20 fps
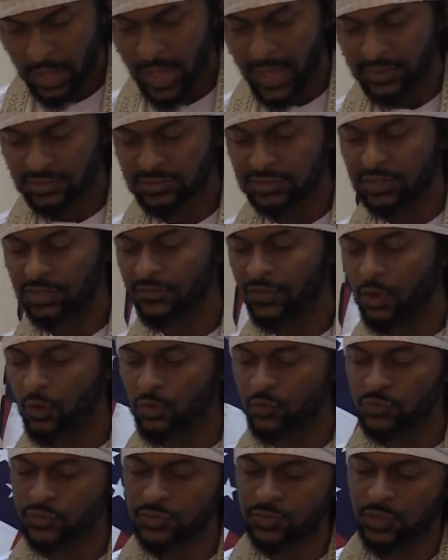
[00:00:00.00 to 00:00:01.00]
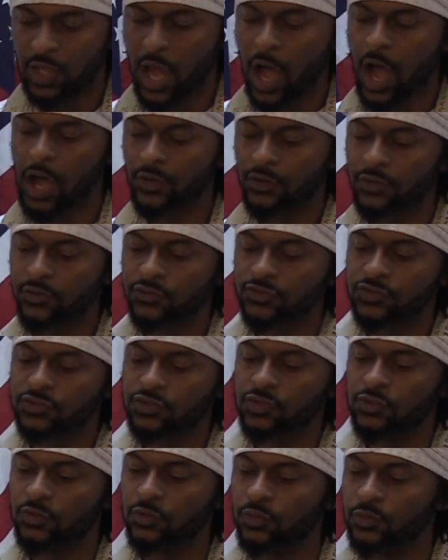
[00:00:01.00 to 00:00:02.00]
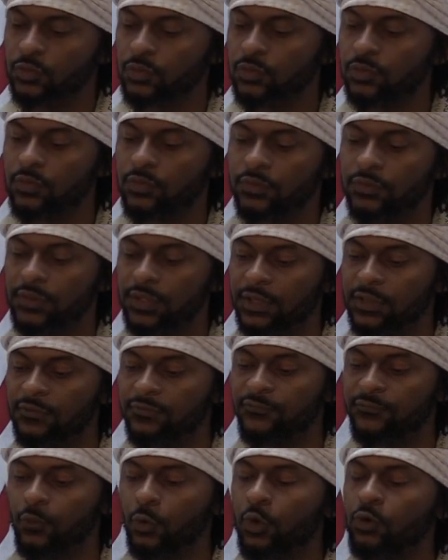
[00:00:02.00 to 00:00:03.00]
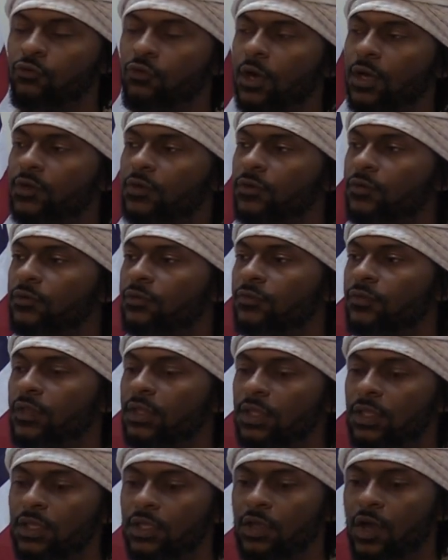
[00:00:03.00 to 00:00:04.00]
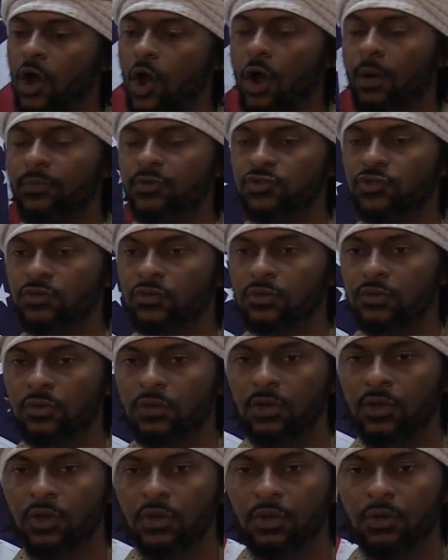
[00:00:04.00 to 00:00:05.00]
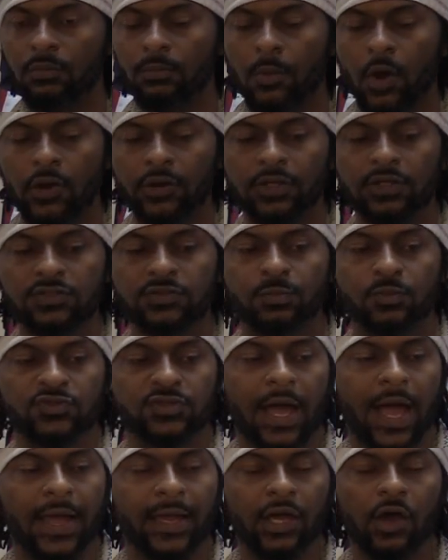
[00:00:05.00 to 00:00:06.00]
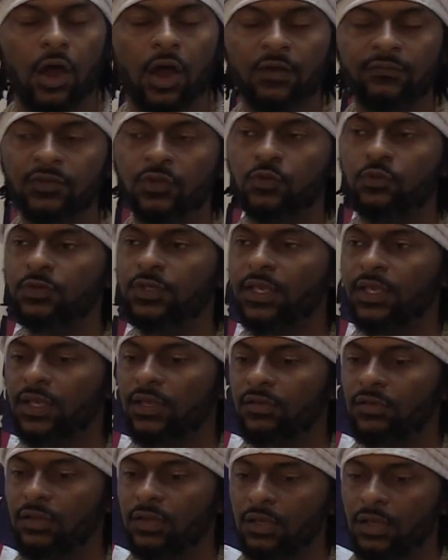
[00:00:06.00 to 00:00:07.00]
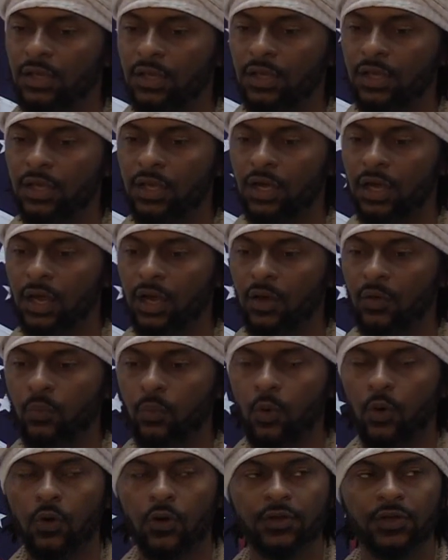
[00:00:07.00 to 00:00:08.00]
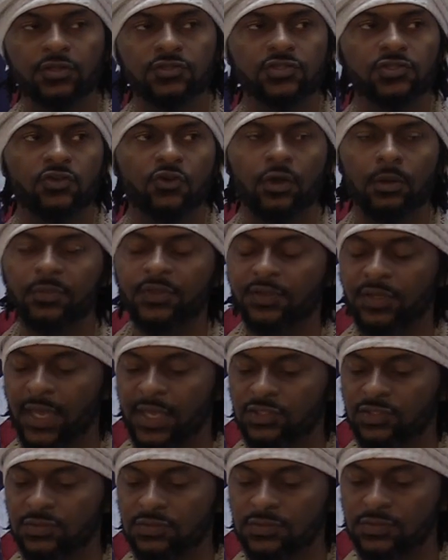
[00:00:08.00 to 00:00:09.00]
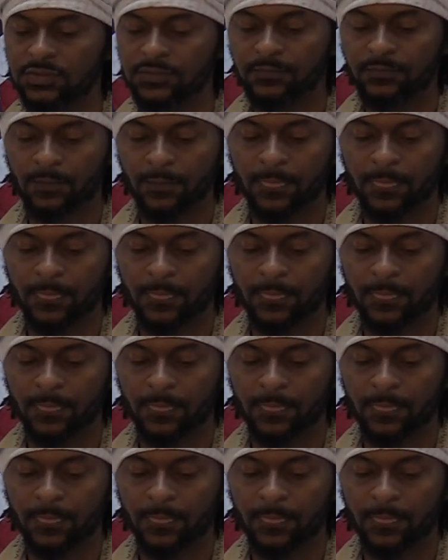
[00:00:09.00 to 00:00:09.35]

I extend those honors to the forerunner, the harbinger, Marcus Mosiah Garvey, who did warn and stir up the nations.